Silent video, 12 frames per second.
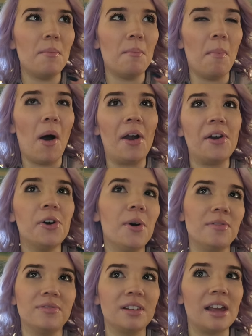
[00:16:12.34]
motto
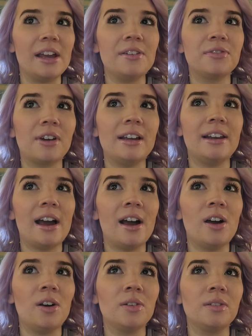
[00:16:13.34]
of life right
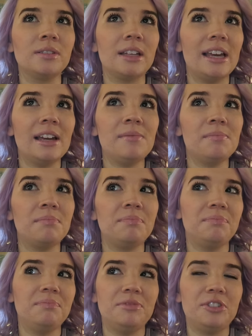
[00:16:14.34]
now and
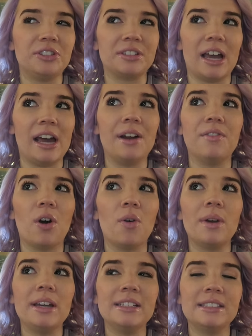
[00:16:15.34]
just kind of
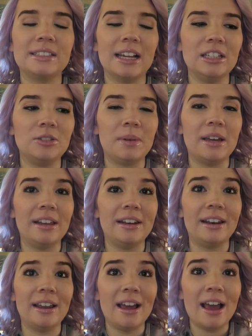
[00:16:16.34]
always has
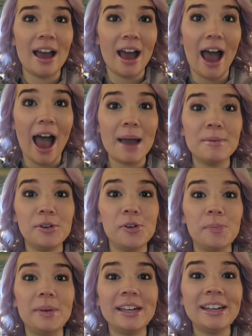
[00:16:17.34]
been I'm gonna
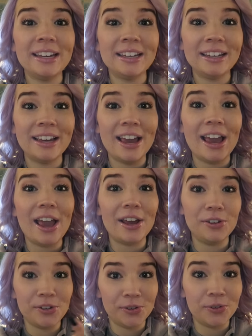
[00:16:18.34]
do me
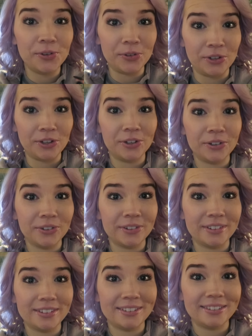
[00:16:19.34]
and you do you.
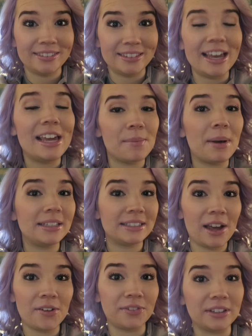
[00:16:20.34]
And it might
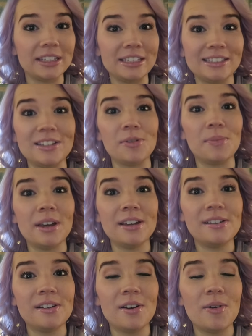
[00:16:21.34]
sound really
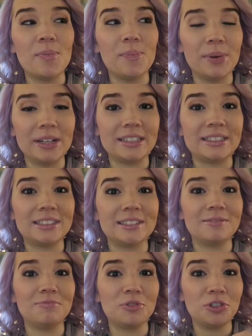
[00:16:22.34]
stupid, but it's
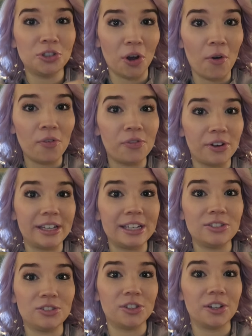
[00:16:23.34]
so
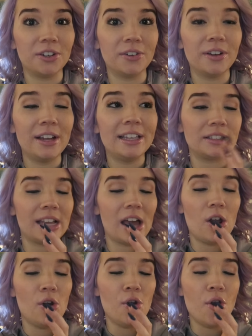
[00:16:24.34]
freaking true. There's
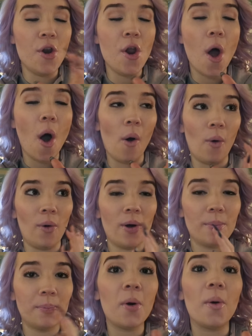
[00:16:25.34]

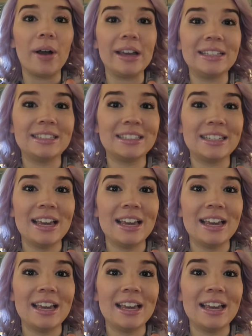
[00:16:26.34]
no point